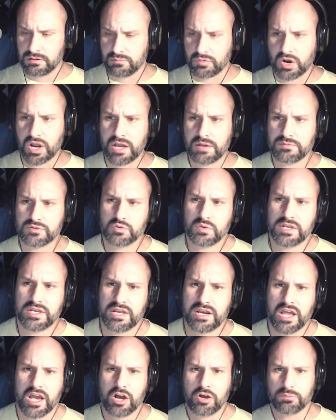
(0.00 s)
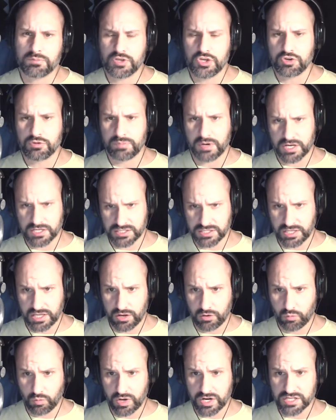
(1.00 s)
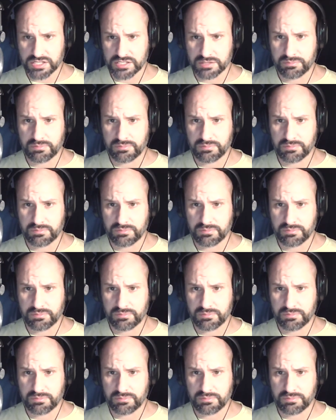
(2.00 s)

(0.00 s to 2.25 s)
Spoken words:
"Perhaps we can help you puzzle out what is